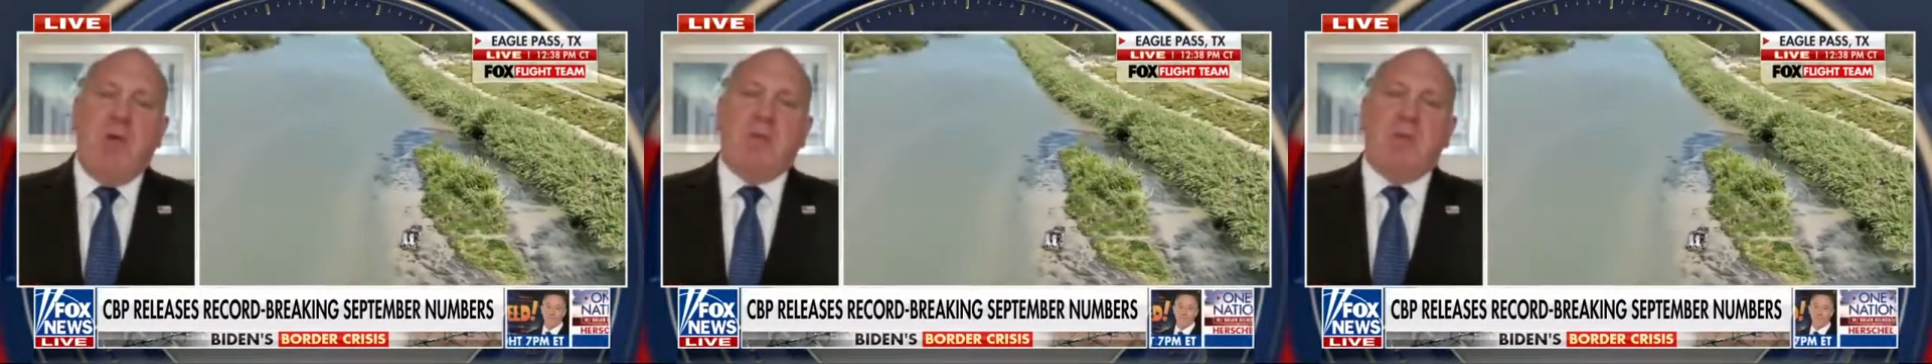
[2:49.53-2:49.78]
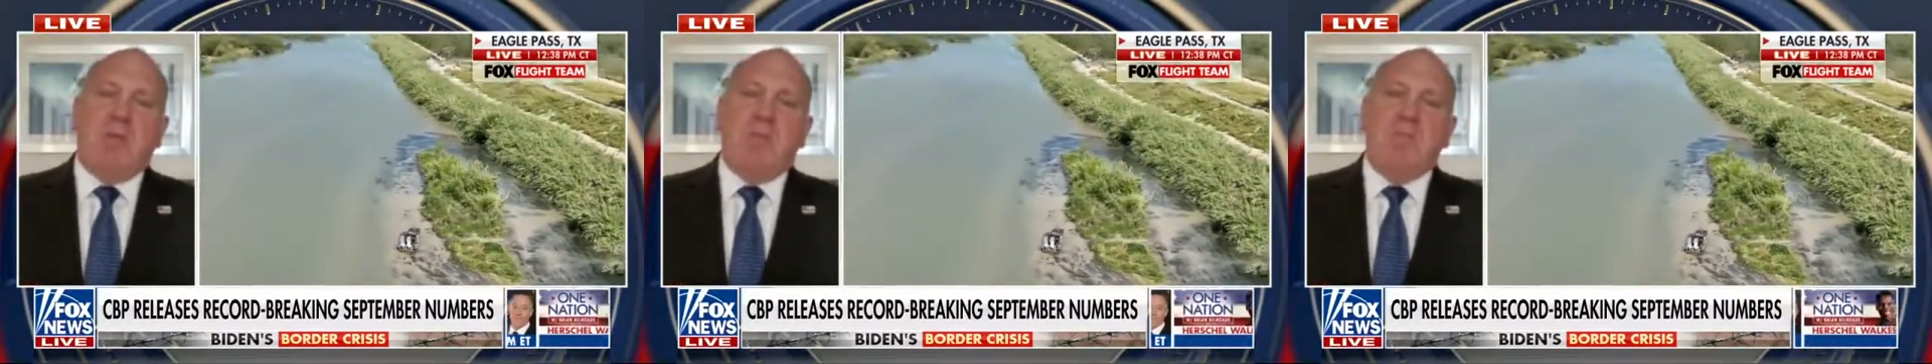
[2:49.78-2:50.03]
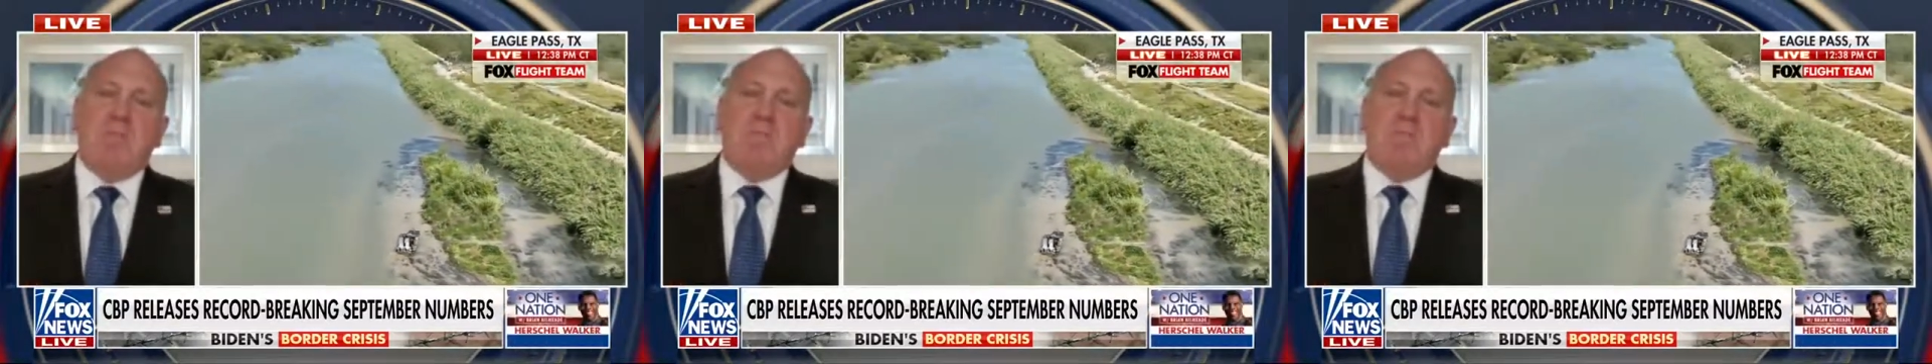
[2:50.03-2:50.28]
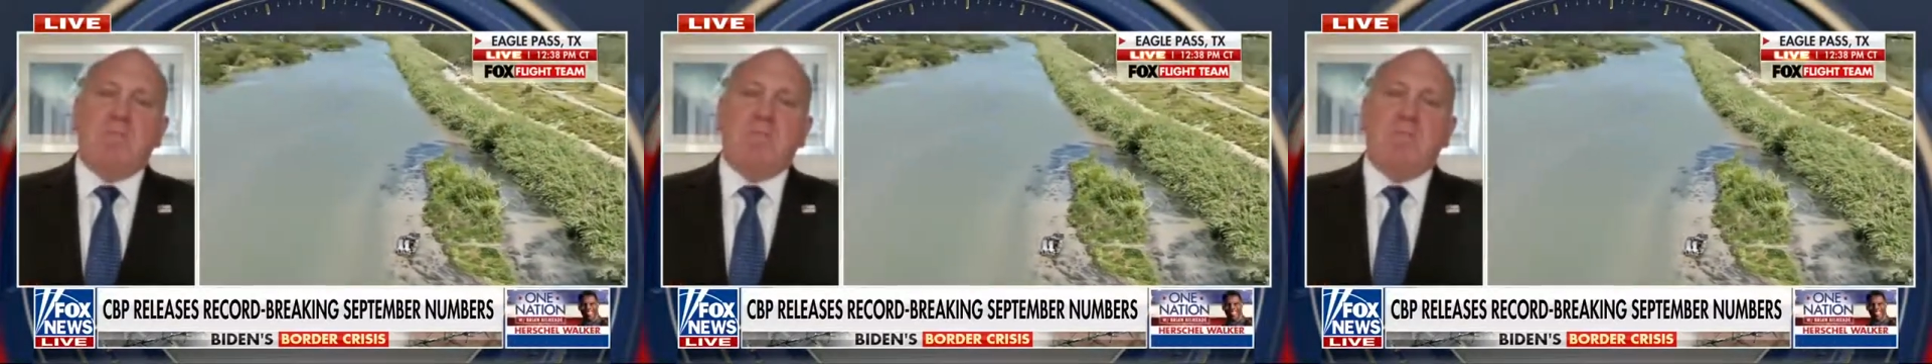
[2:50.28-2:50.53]
they allow
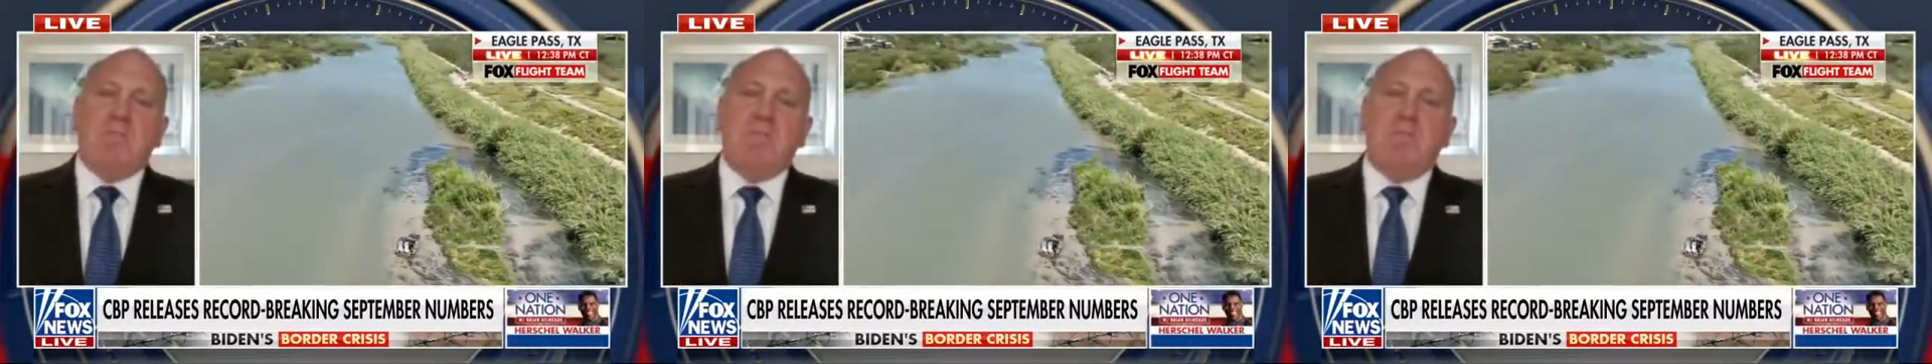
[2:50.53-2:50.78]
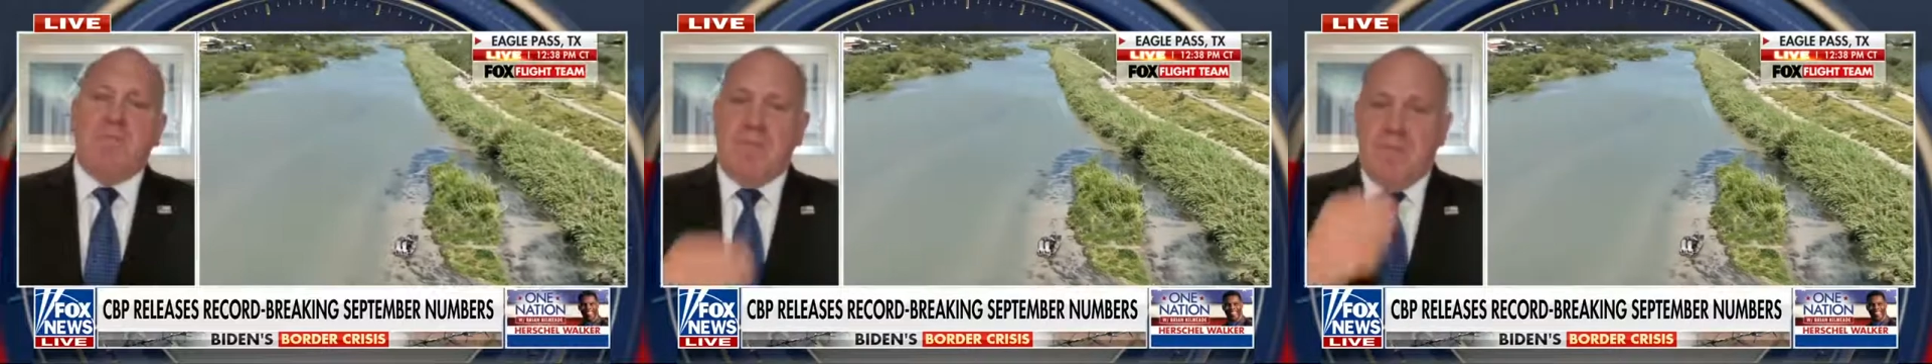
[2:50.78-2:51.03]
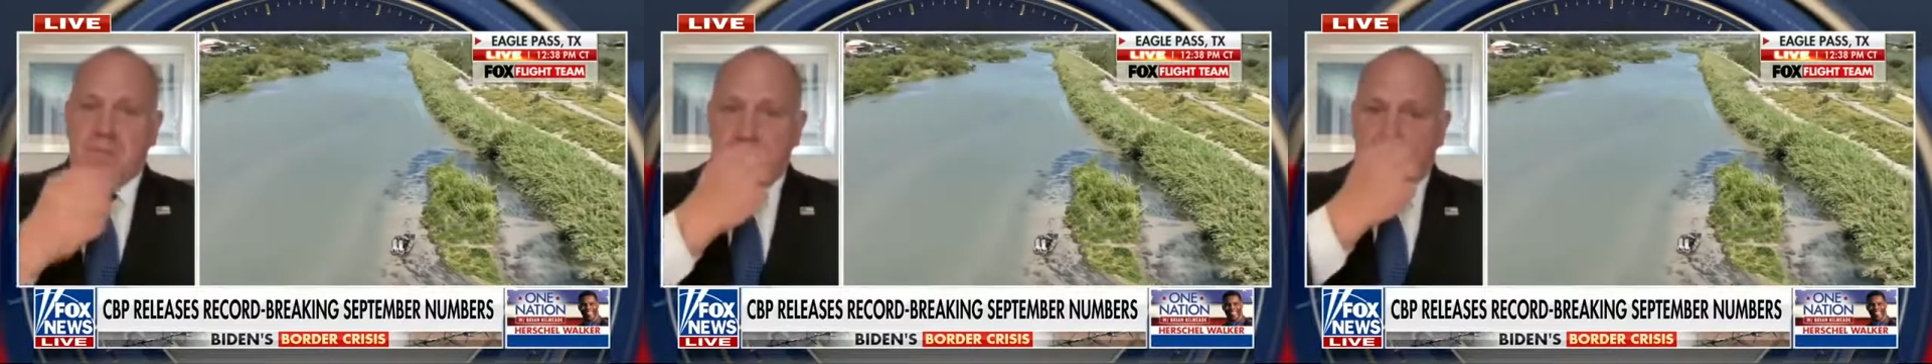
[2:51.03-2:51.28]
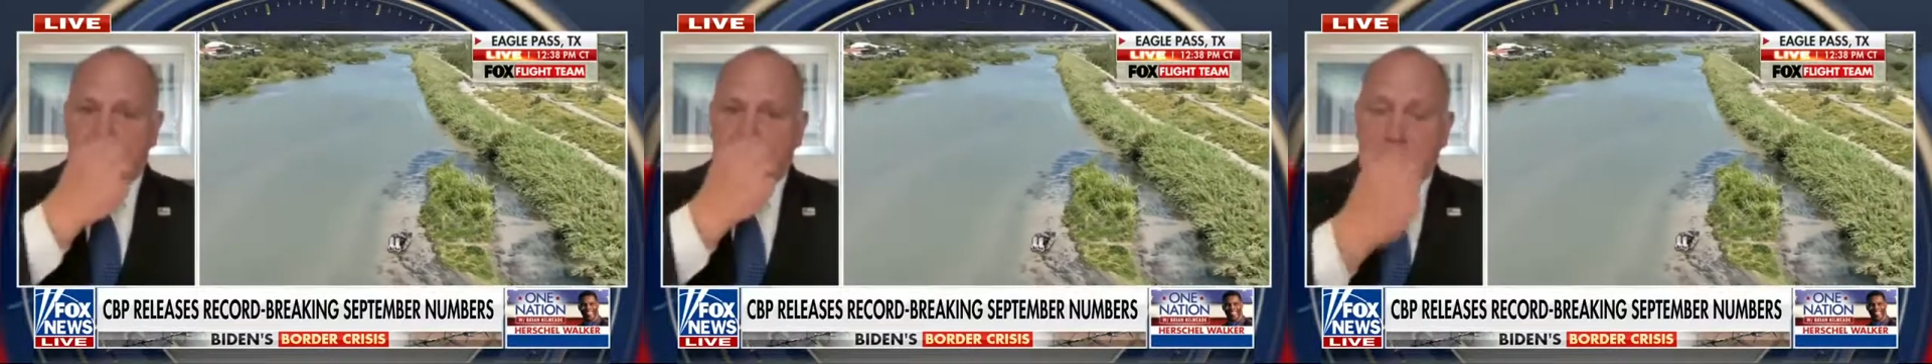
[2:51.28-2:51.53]
it to get to this
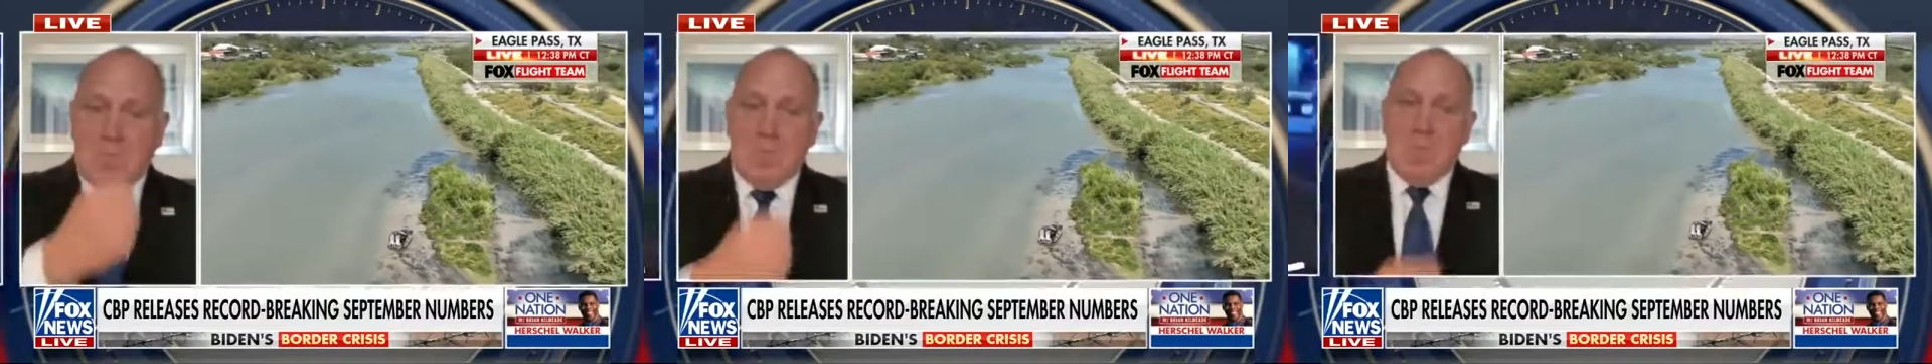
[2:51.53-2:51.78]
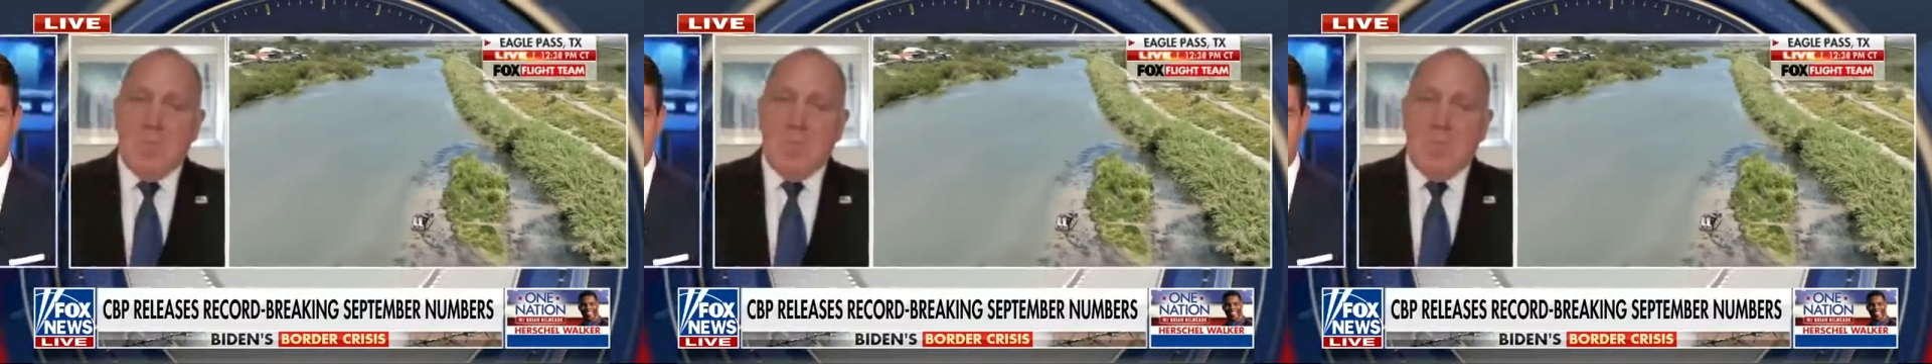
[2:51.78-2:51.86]
point?